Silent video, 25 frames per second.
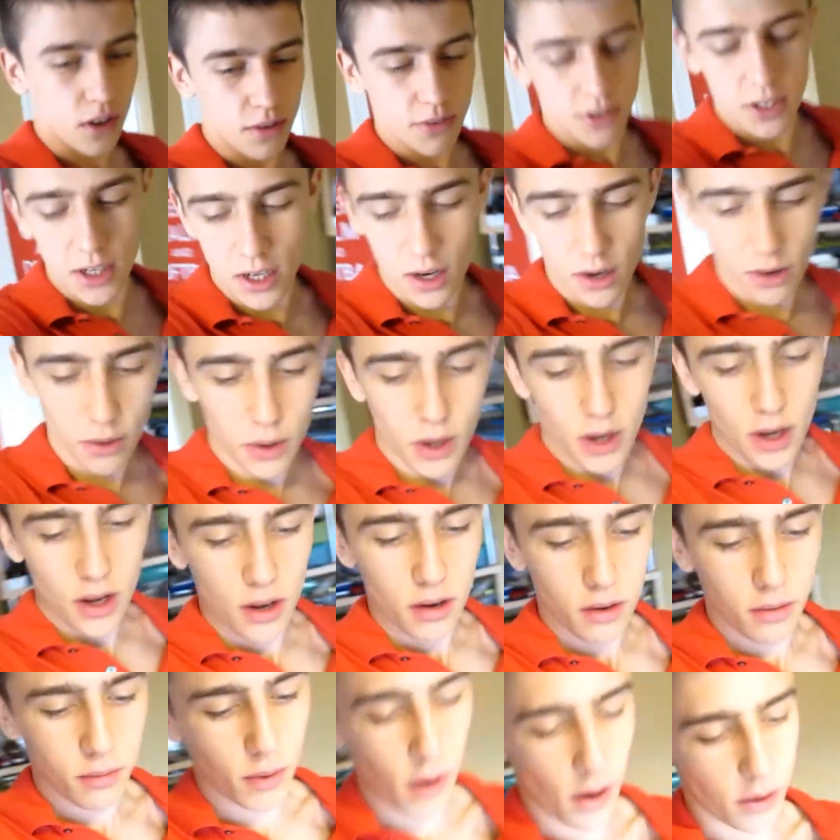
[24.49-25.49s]
a video,
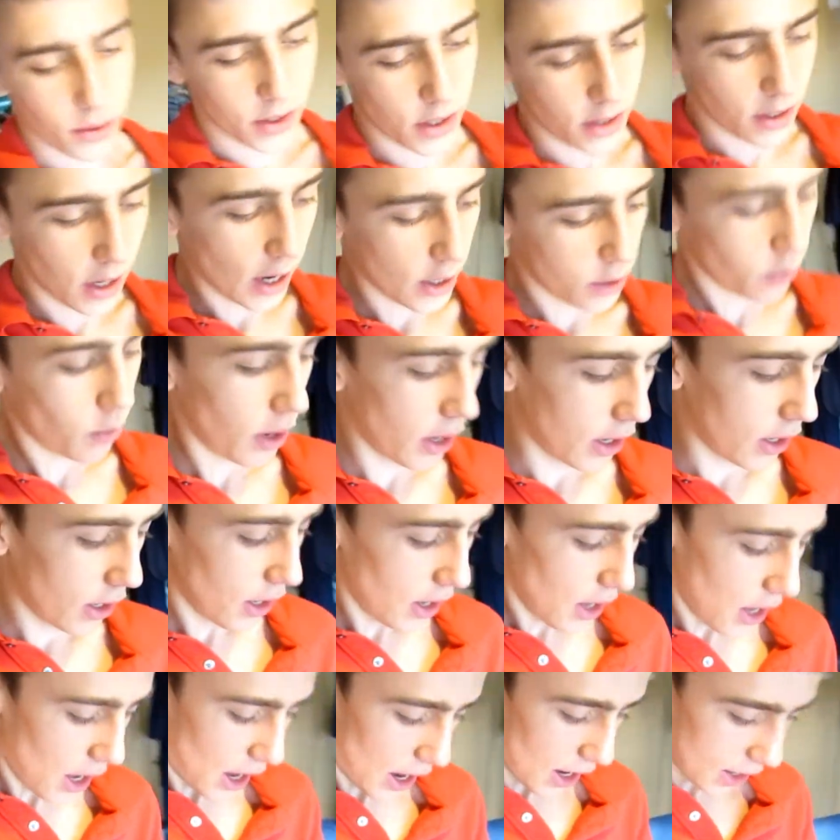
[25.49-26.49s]
well, since last week.
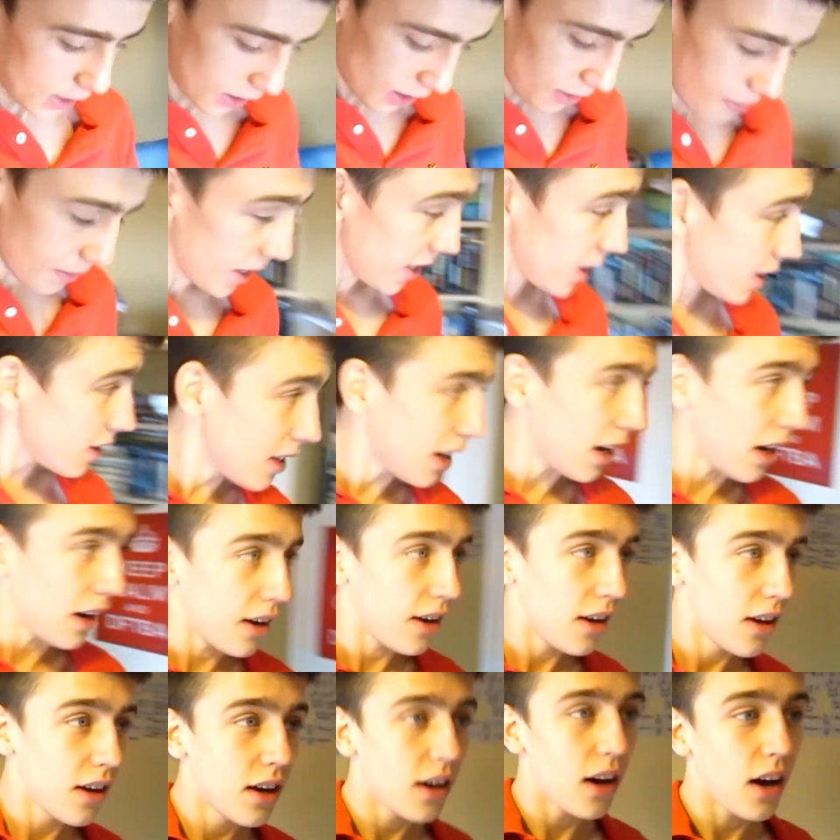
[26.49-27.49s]
And I've missed it.
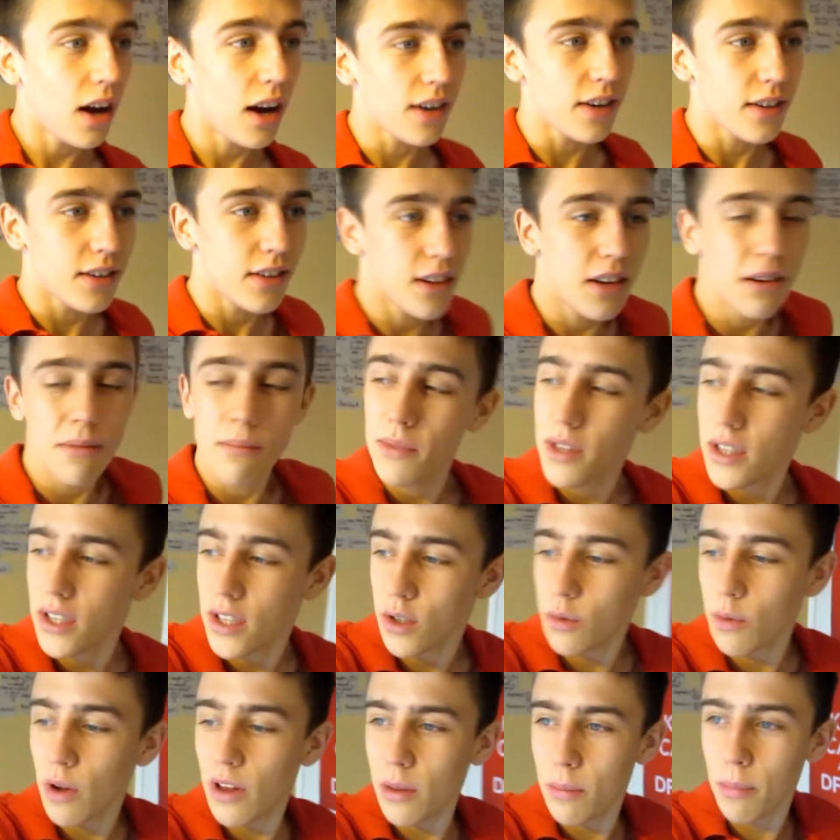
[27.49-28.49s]
And this
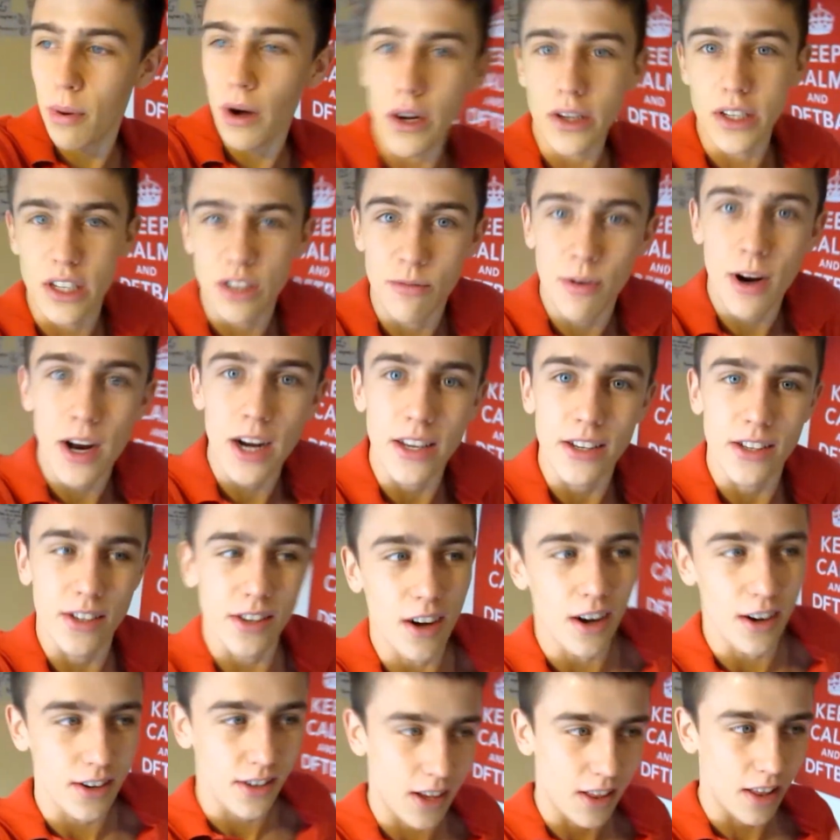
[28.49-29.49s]
is where the party really
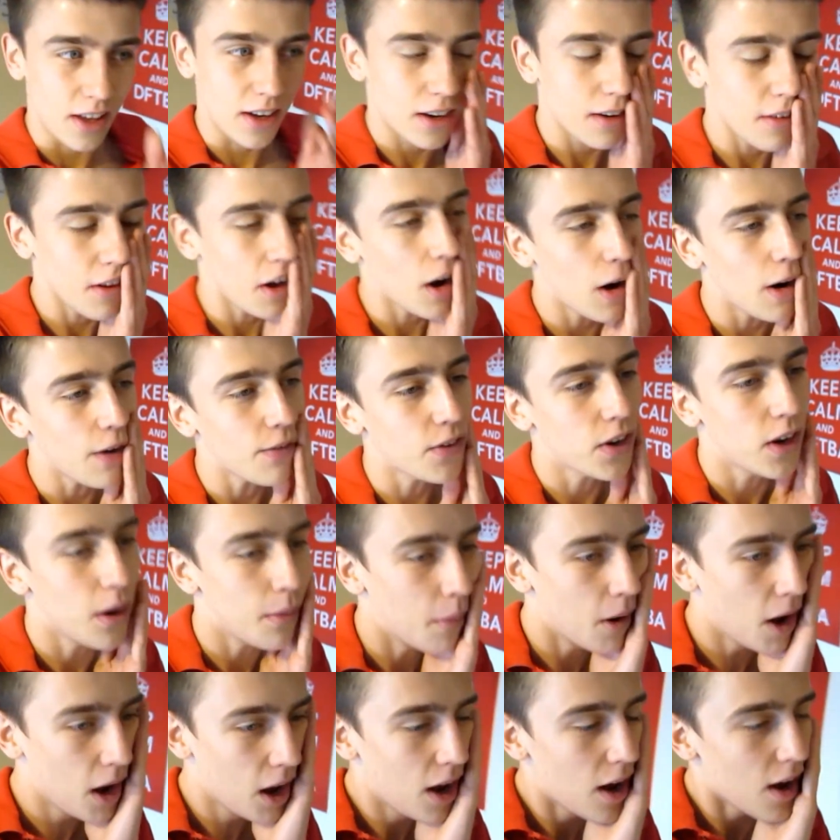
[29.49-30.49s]
starts, I think, the half
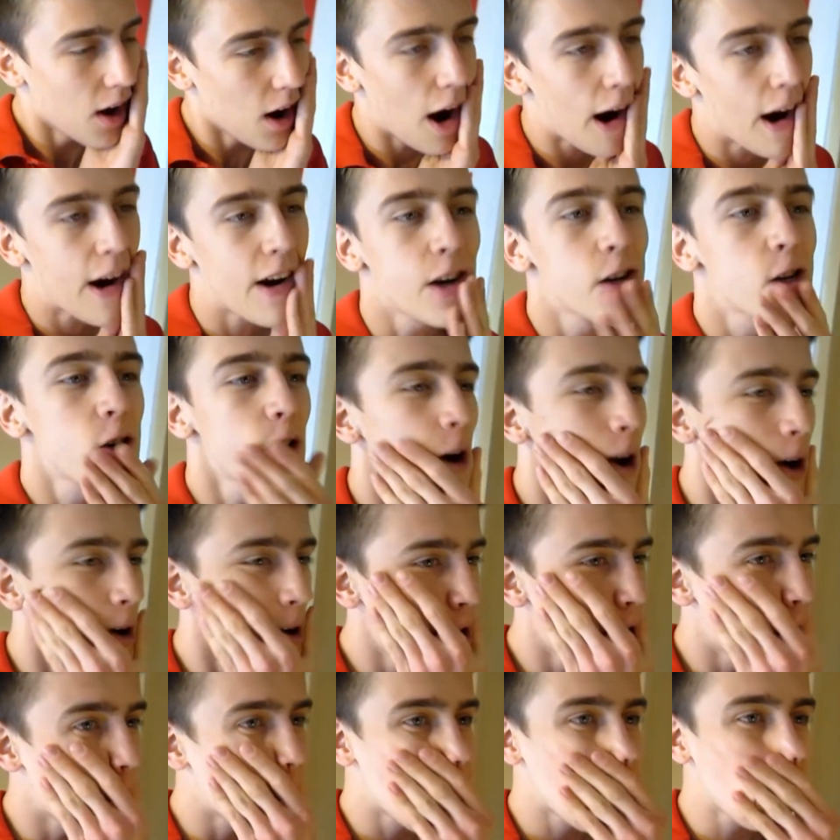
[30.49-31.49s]
term. I enjoy
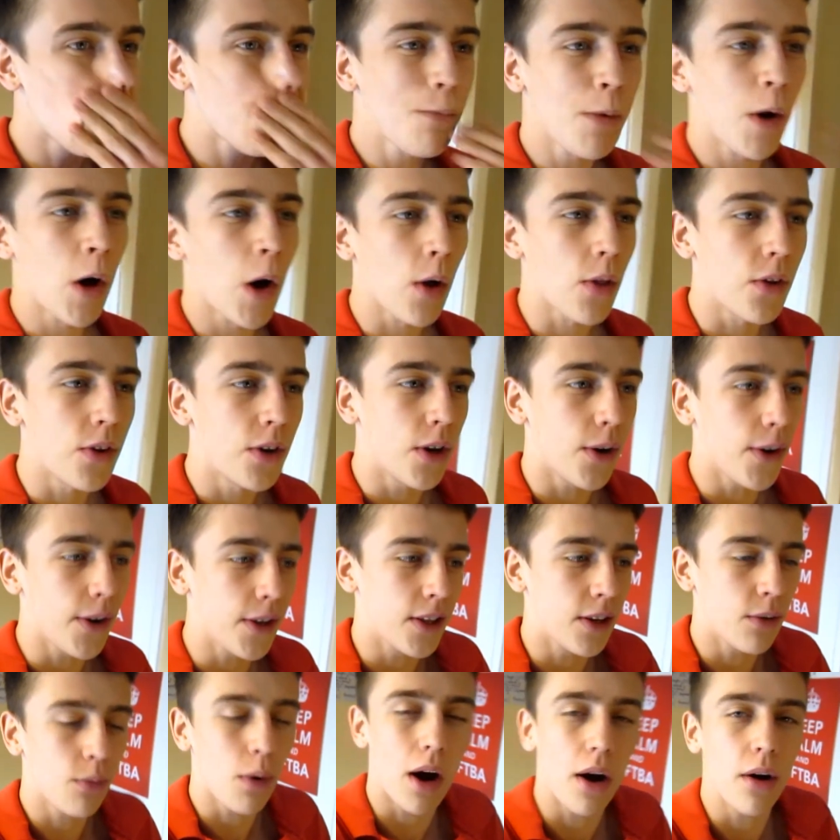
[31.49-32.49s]
nothing more than
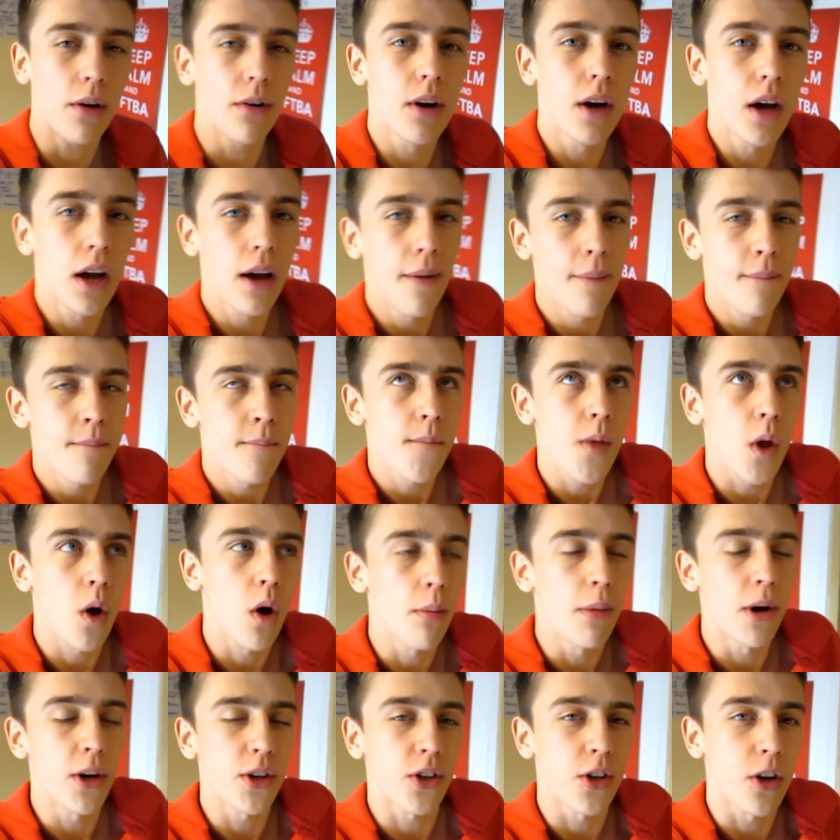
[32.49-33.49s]
doing
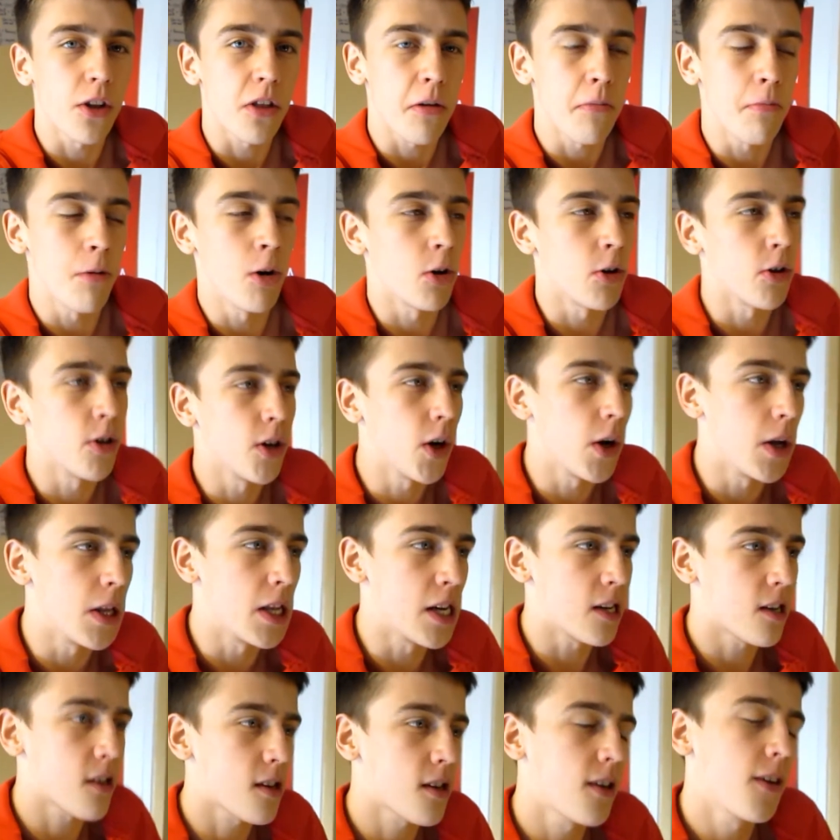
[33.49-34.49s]
almost nothing more than doing
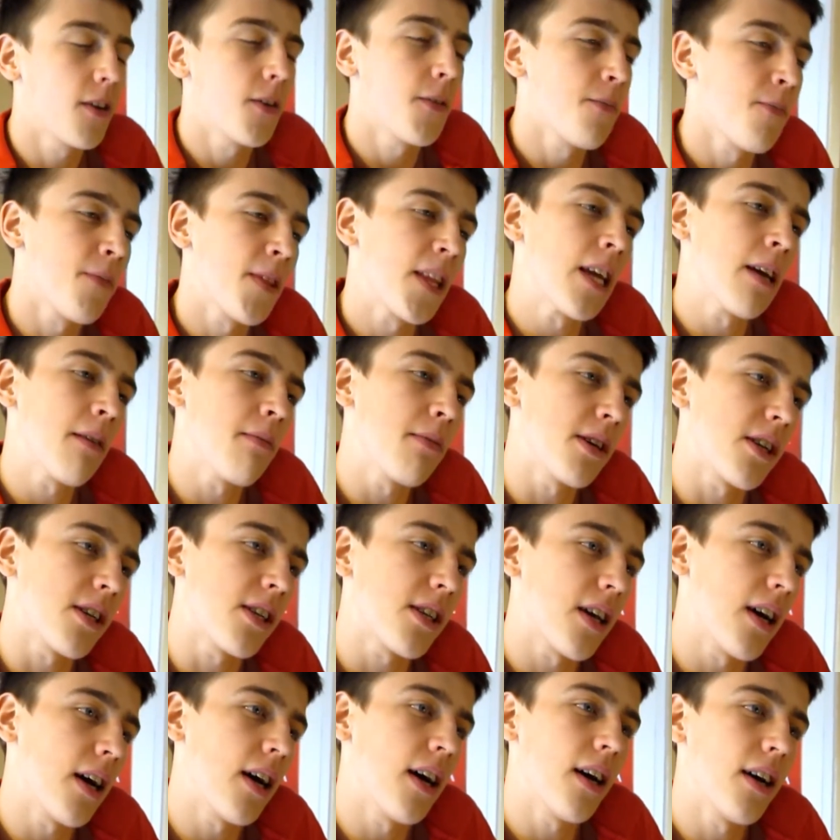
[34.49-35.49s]
this.
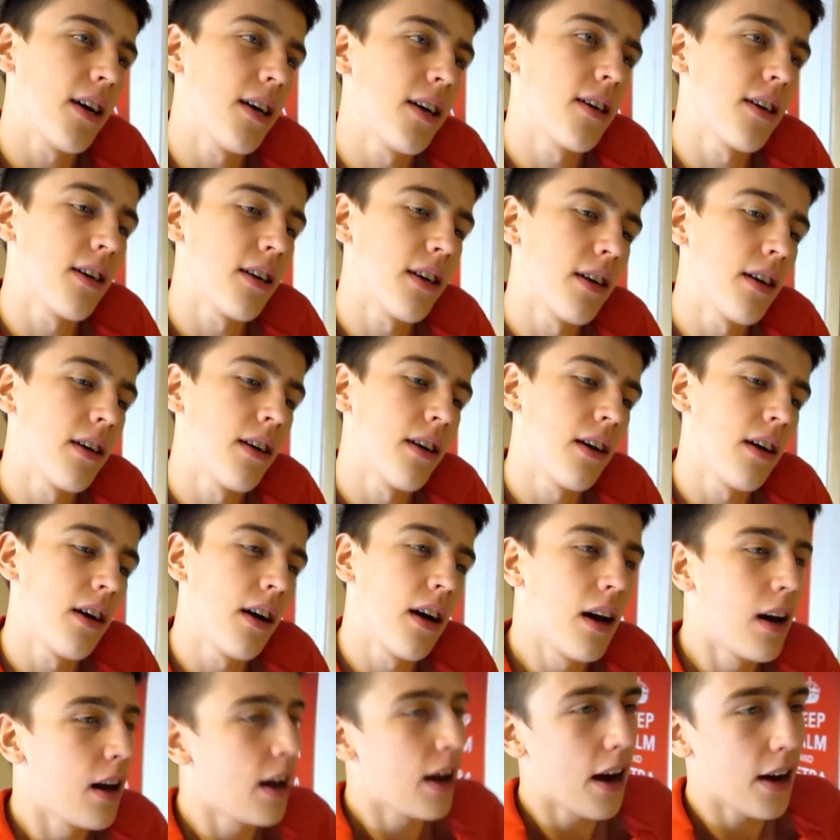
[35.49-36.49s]
But
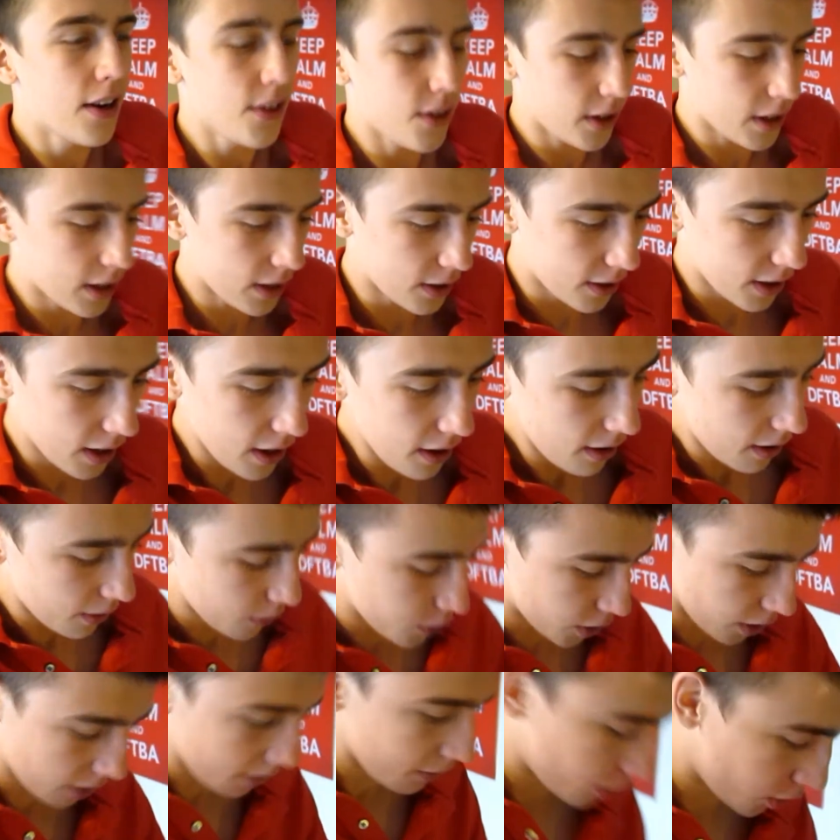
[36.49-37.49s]
as you can see, I'll
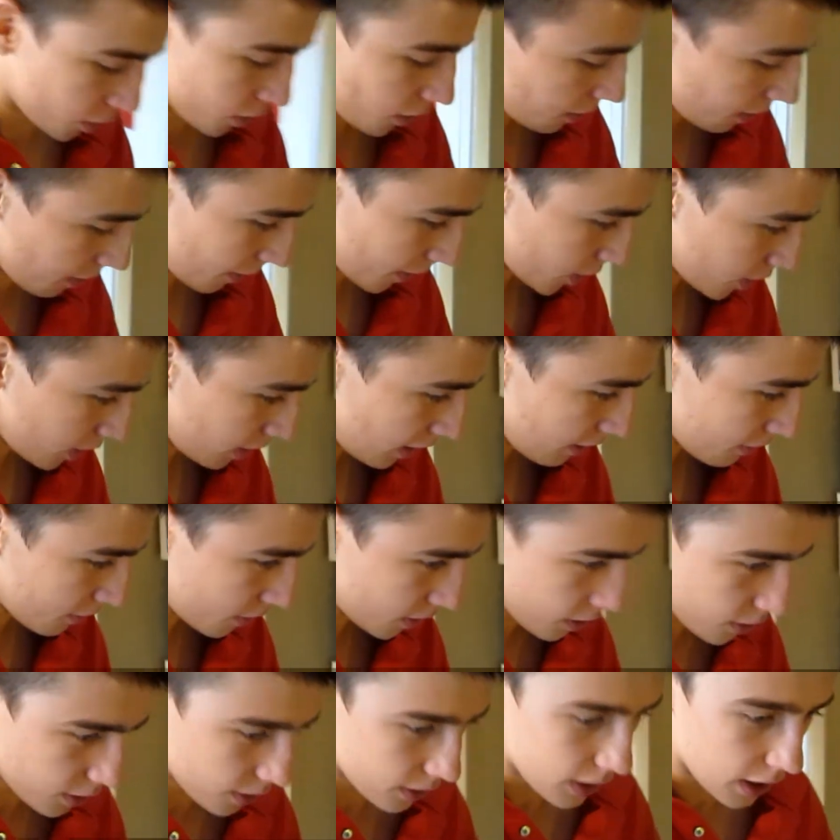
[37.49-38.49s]
show you actually, I've
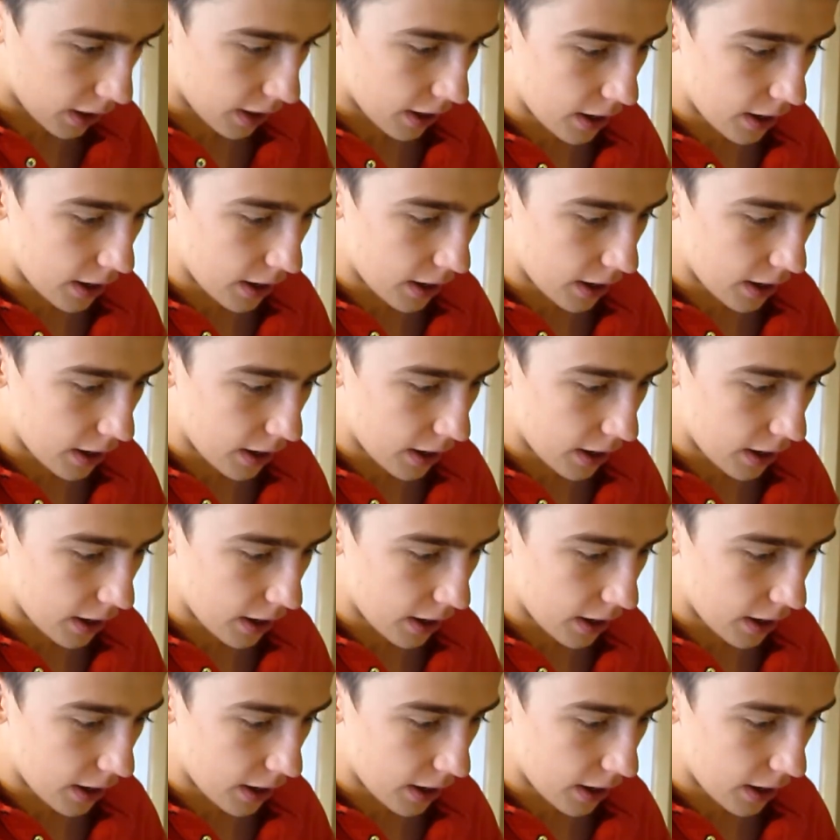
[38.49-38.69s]
just